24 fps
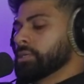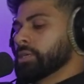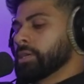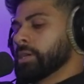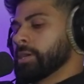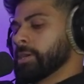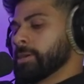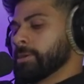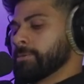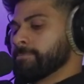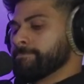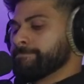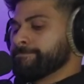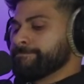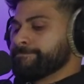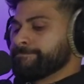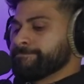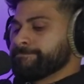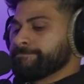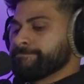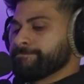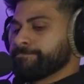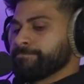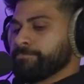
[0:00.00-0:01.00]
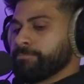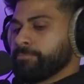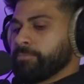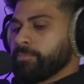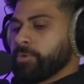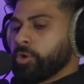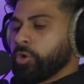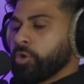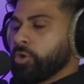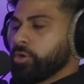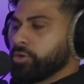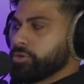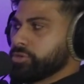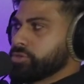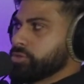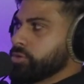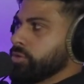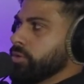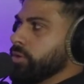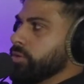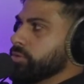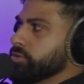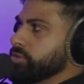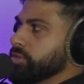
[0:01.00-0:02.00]
our hearts
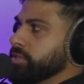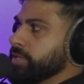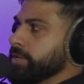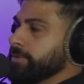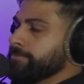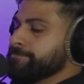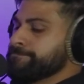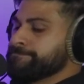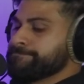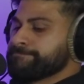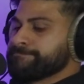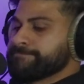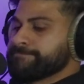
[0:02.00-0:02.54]
go out to them.